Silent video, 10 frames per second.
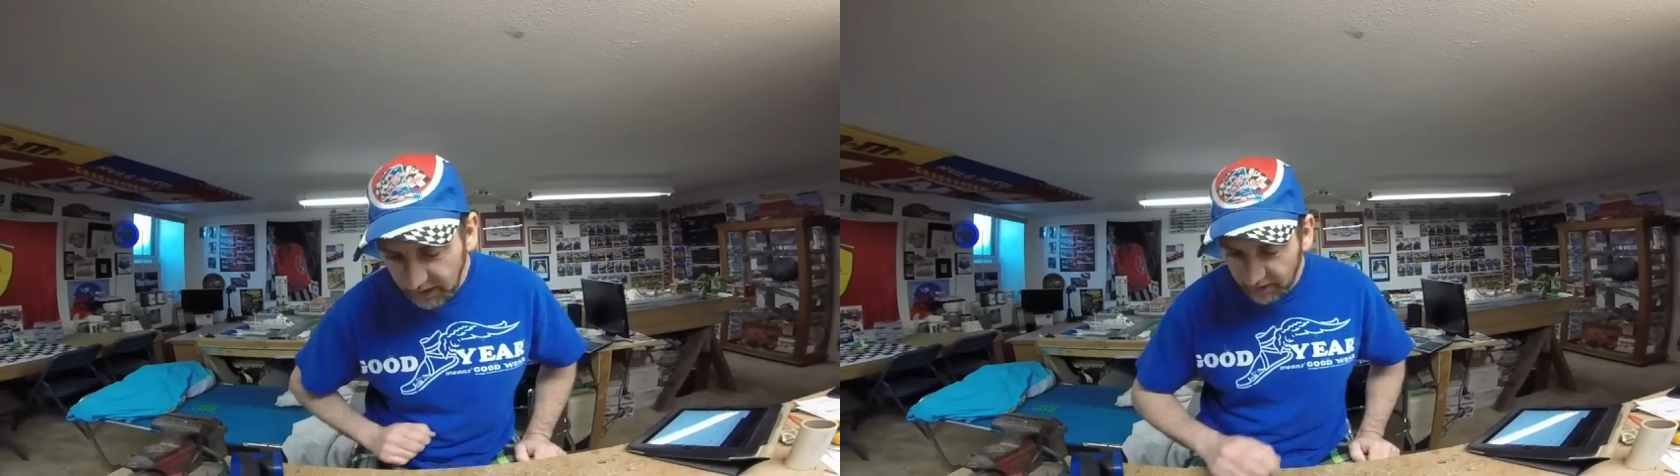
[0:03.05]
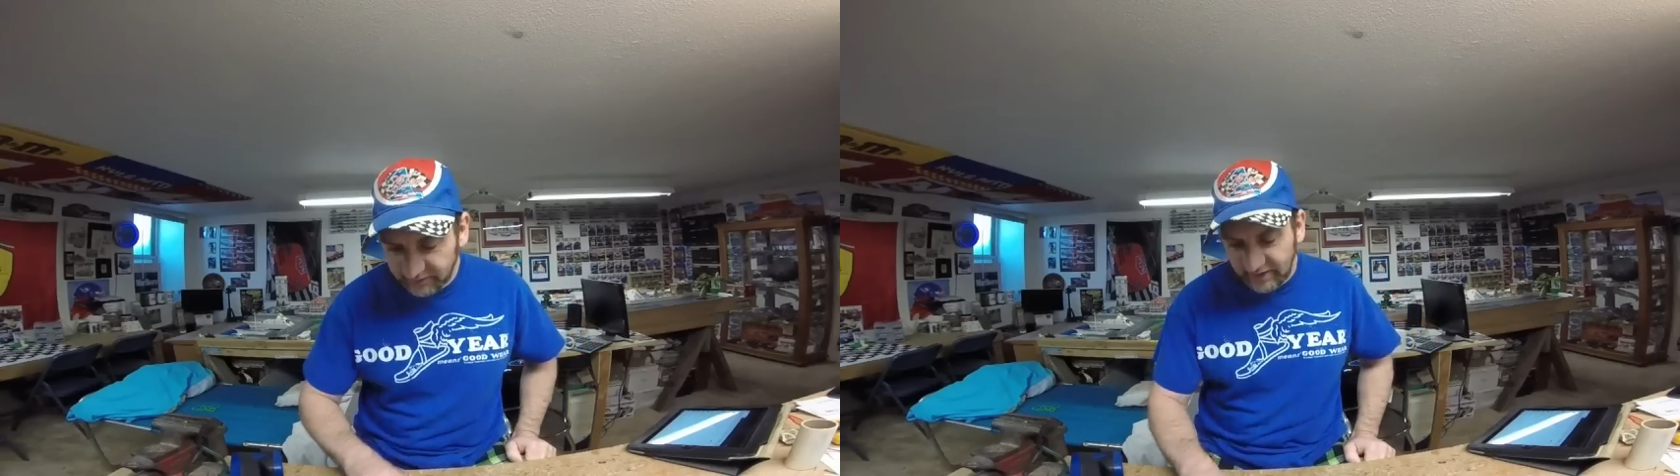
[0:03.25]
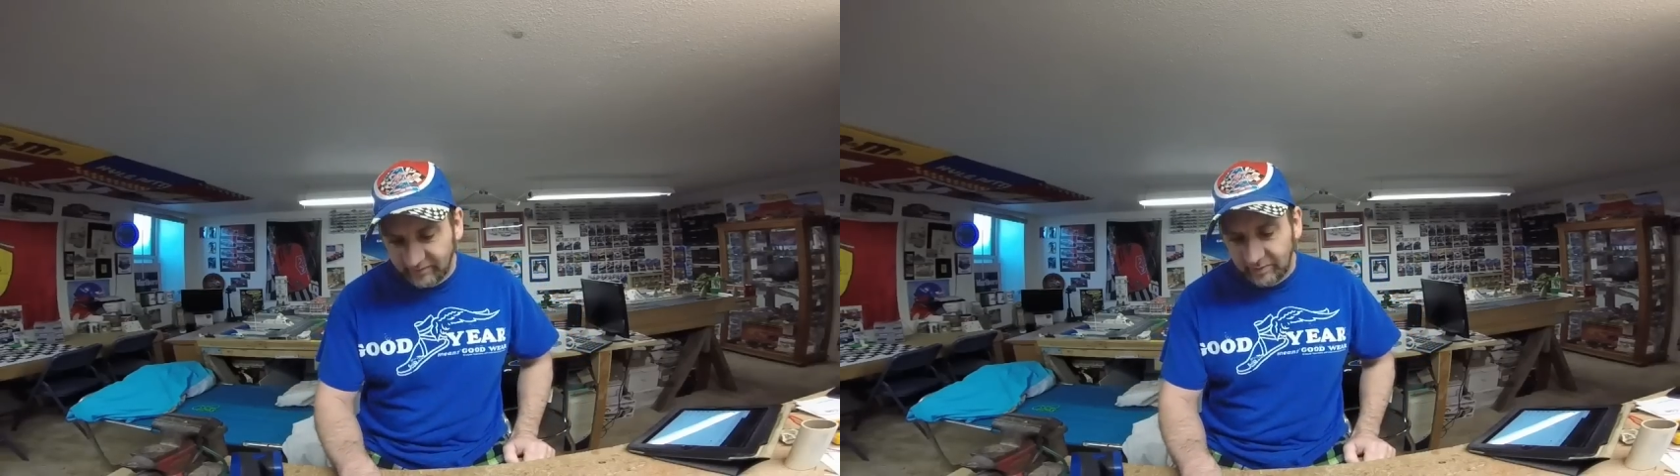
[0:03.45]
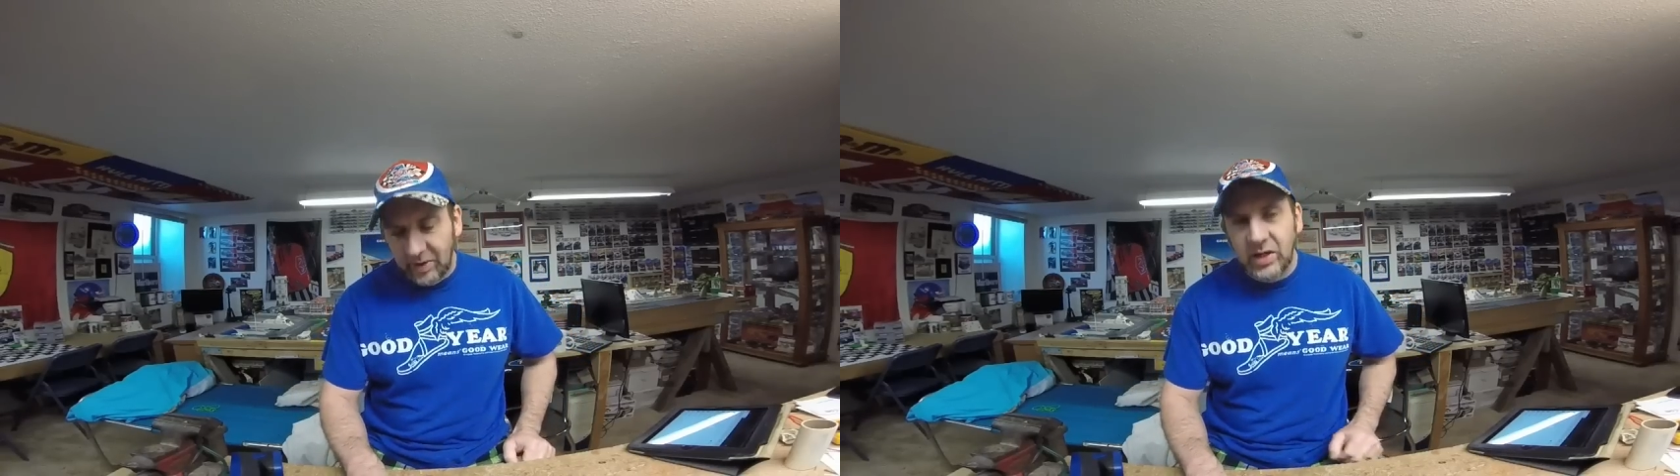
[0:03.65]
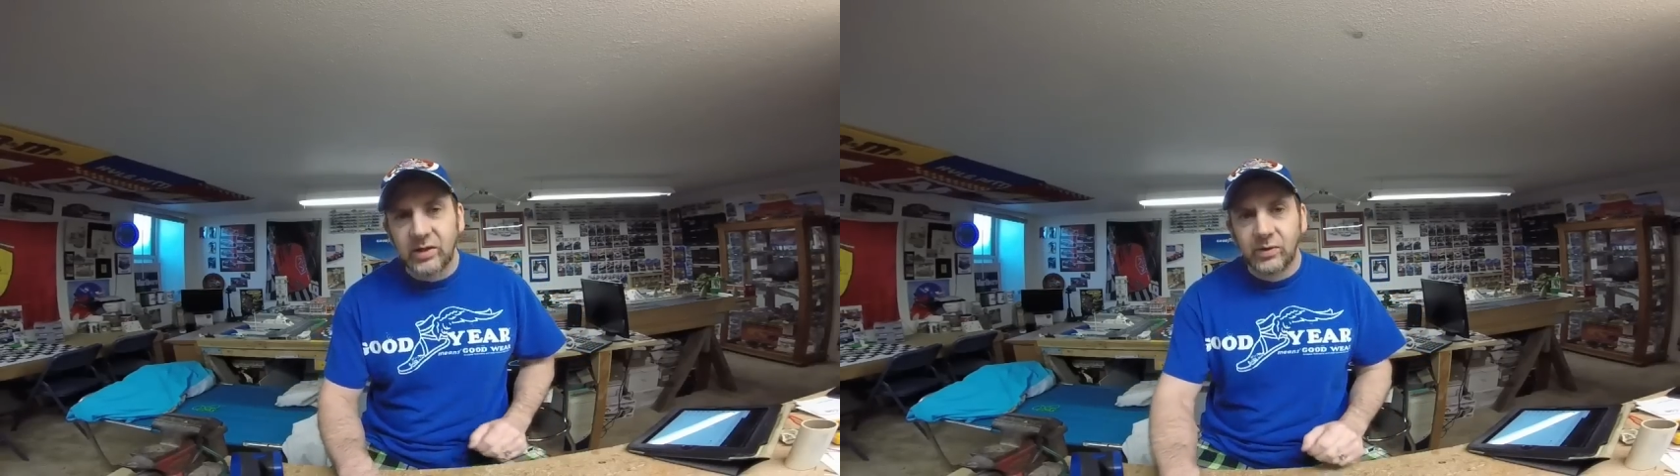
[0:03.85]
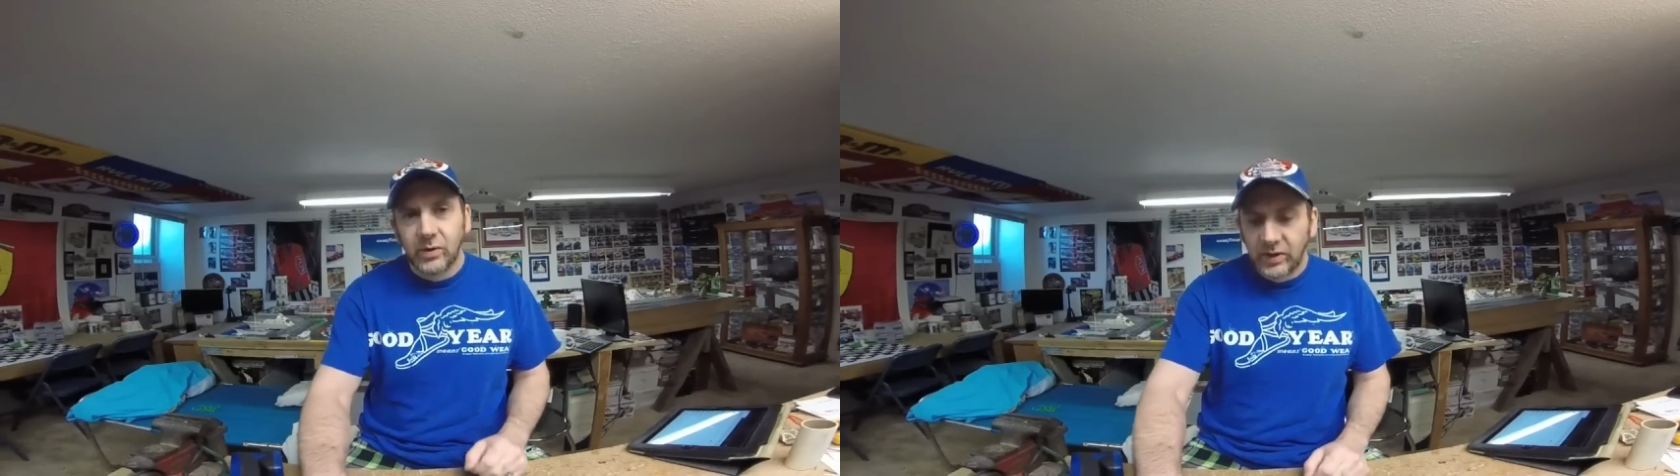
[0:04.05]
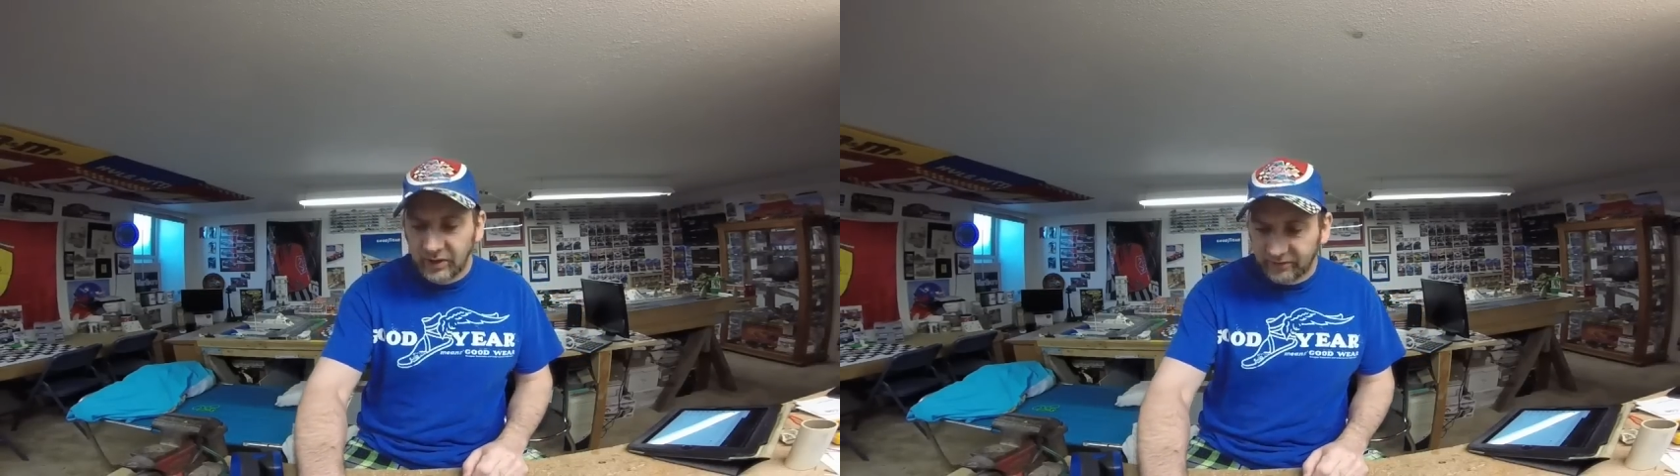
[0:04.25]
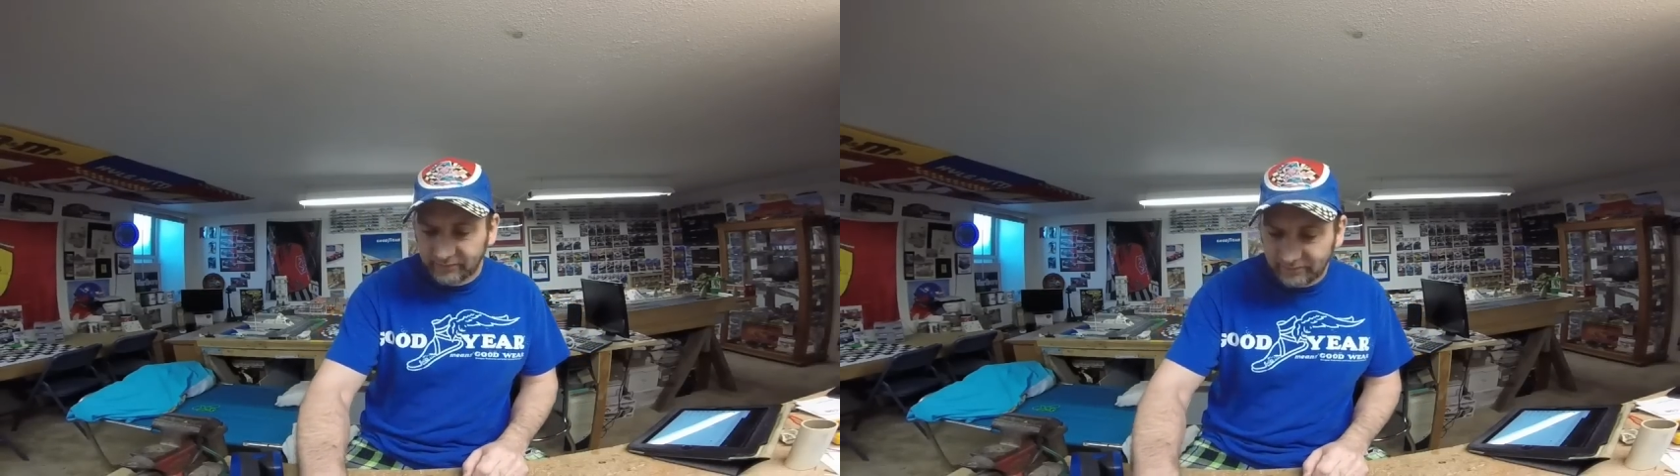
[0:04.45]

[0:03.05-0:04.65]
how's everybody doing this